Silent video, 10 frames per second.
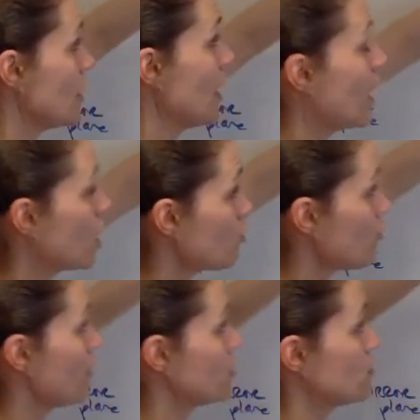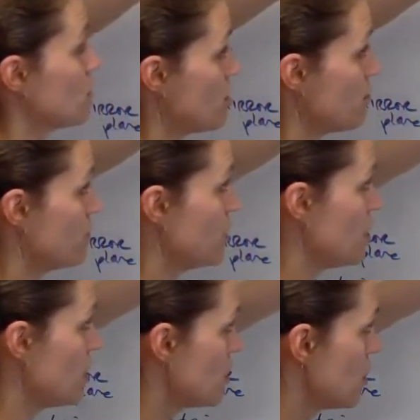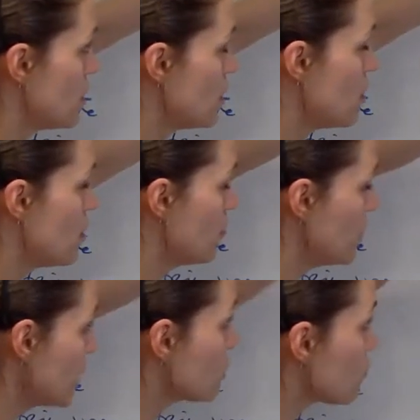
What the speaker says: angular momentum of the molecular